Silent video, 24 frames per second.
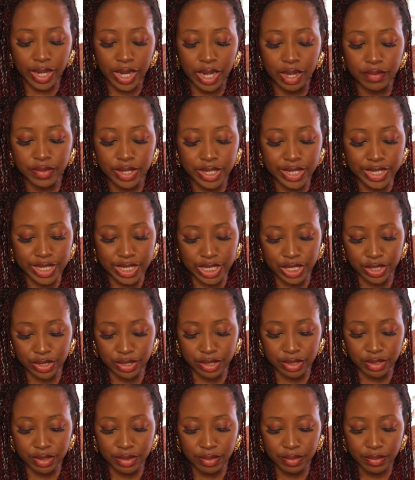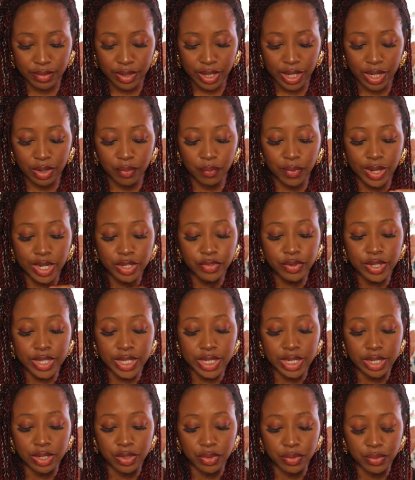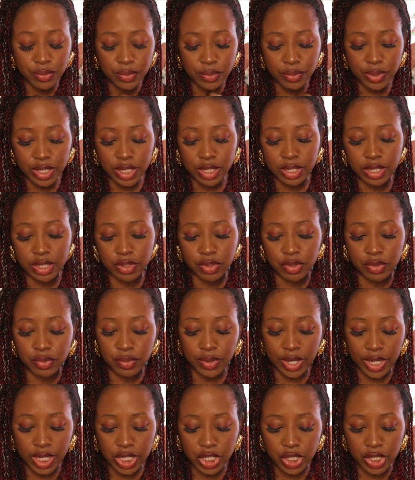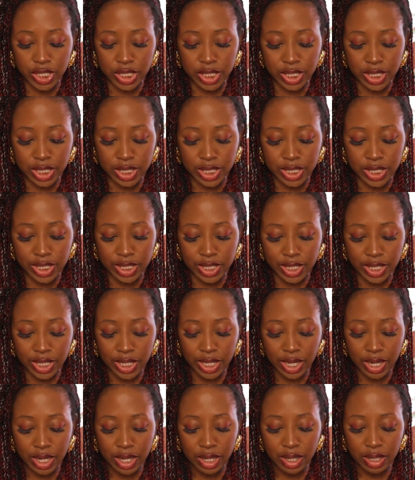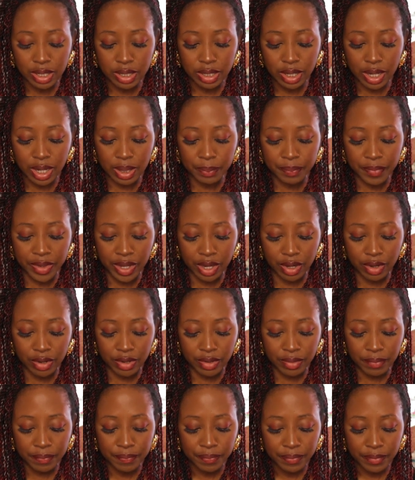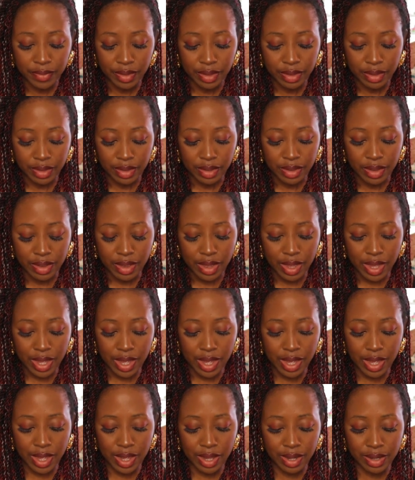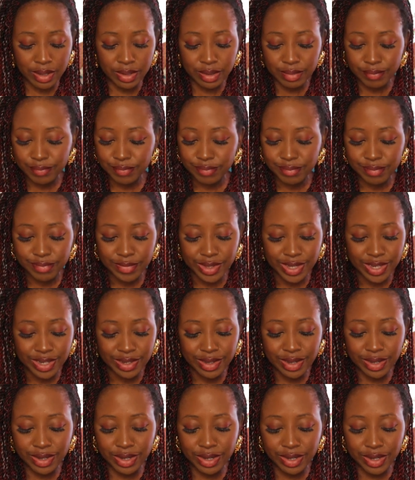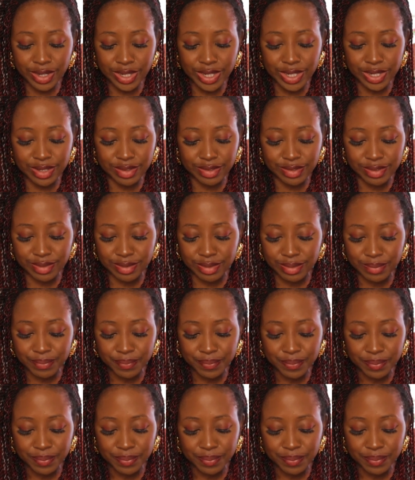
You have it here, and what you can do is to actually click up there and download it,